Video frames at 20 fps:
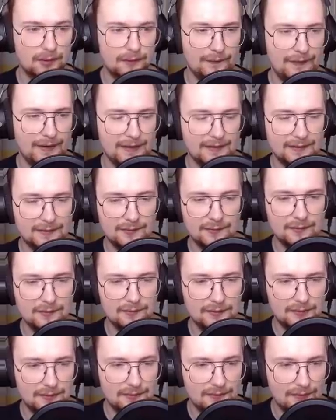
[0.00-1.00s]
That's cool,
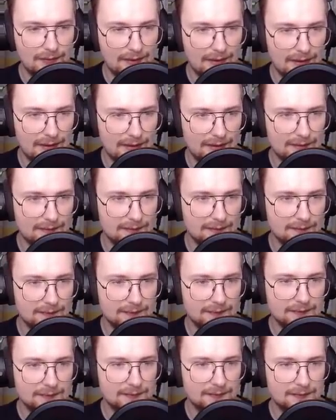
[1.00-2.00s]
look at that.
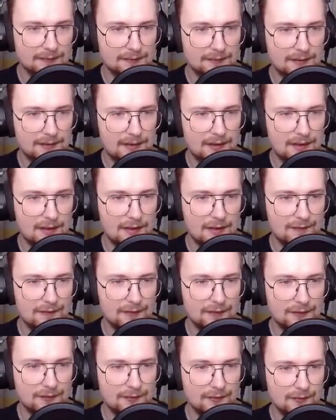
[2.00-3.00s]
Eye of the
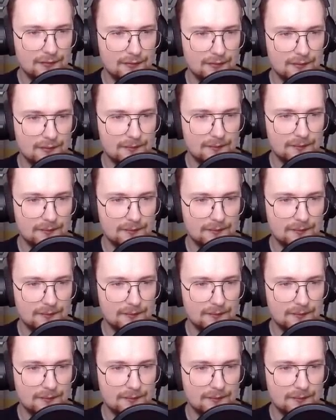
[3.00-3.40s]
storm.